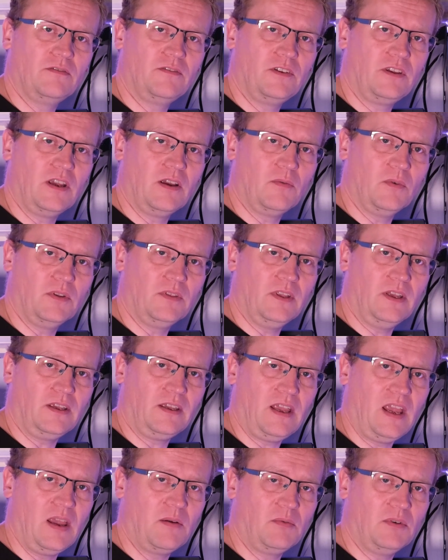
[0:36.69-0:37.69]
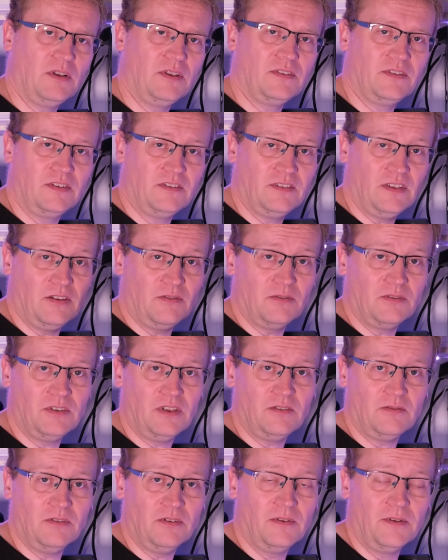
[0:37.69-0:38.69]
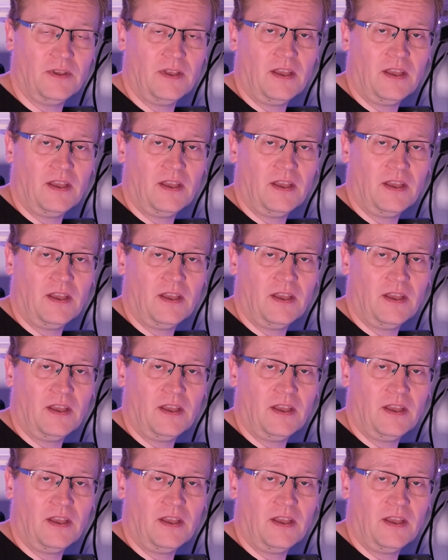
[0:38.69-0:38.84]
figure out what that cable is, etc., etc.